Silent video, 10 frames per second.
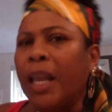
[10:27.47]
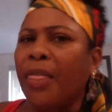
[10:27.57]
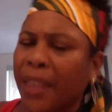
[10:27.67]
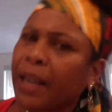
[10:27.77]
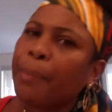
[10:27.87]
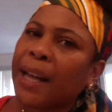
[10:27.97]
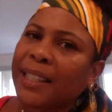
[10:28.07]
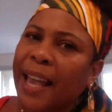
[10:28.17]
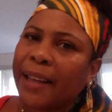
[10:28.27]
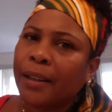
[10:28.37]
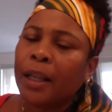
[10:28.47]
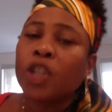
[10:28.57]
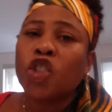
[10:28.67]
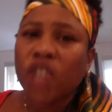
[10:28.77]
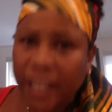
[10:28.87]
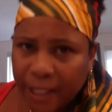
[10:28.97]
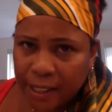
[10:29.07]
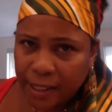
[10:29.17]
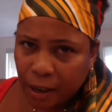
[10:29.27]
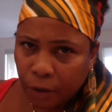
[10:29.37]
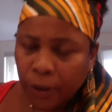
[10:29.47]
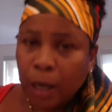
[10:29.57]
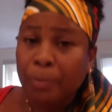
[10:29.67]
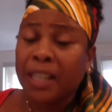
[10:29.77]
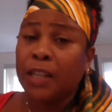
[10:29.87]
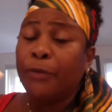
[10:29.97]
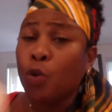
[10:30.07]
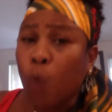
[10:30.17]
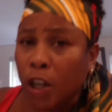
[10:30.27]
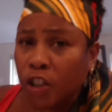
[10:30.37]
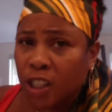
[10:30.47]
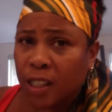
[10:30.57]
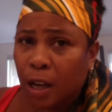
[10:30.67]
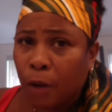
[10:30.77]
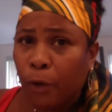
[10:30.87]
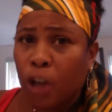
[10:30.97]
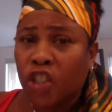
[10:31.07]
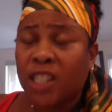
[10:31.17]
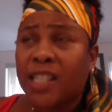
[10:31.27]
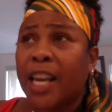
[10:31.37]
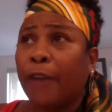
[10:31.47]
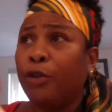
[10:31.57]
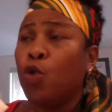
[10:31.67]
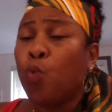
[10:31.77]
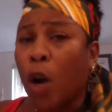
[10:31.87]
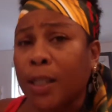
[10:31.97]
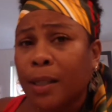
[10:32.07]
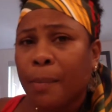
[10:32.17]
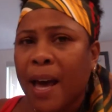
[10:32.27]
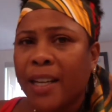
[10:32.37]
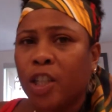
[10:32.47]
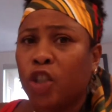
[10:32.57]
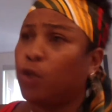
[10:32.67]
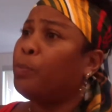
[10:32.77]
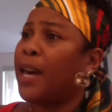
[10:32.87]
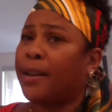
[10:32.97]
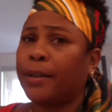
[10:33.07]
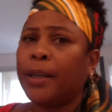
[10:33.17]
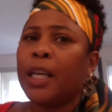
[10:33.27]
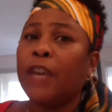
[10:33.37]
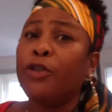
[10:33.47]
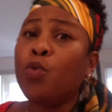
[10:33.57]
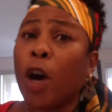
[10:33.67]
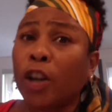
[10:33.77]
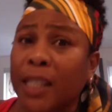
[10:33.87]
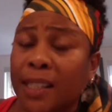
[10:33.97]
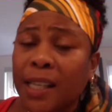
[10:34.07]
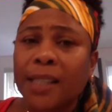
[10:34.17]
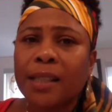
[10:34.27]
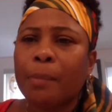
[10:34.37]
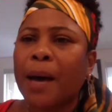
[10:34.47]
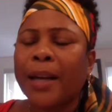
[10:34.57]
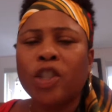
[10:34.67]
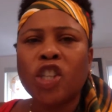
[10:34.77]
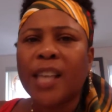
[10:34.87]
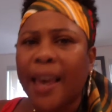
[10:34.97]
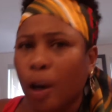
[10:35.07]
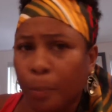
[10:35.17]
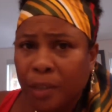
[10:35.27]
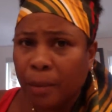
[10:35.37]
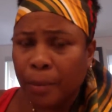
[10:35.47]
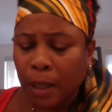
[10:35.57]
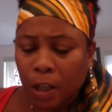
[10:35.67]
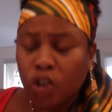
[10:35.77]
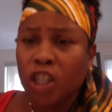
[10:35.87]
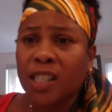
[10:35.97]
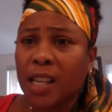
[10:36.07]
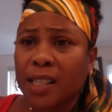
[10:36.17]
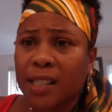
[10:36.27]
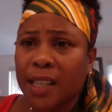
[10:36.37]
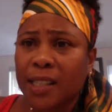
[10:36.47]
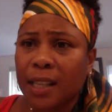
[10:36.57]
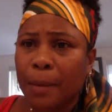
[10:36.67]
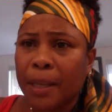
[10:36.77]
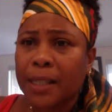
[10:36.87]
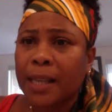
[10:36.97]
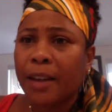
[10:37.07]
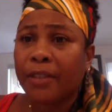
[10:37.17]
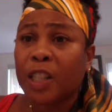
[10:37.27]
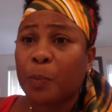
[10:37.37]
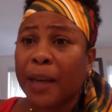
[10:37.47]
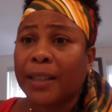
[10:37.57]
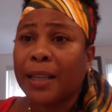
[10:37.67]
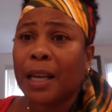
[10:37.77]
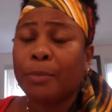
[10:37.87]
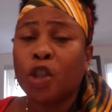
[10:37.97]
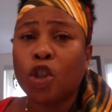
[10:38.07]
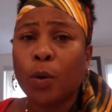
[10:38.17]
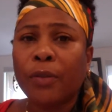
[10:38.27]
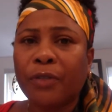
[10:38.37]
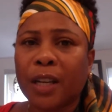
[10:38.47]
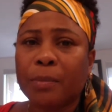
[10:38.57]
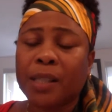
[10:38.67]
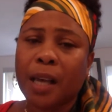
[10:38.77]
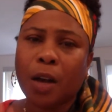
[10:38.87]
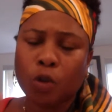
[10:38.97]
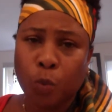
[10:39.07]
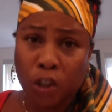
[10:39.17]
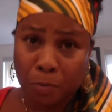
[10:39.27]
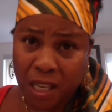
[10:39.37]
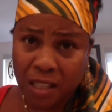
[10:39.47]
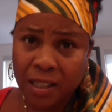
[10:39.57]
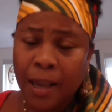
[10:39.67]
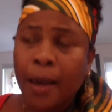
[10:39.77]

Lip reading: Think about that. Check yourself. Because if you want yourself, or I should say, if you want somebody to do better, if you want to assist somebody, just help them. Just assist them instead of expecting them to do it for themselves, which means